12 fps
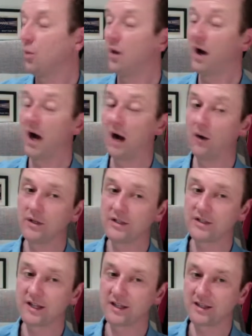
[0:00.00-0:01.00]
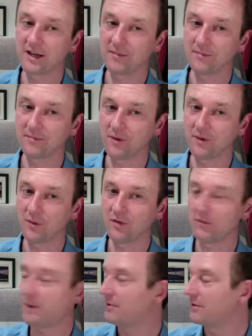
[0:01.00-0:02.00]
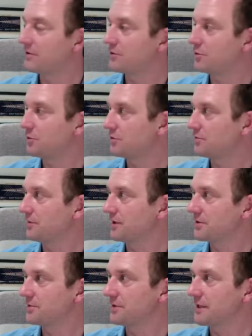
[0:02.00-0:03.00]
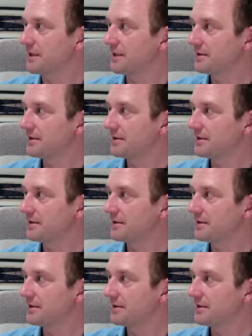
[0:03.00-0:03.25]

Wow, you say that, but we remember the scores from last week.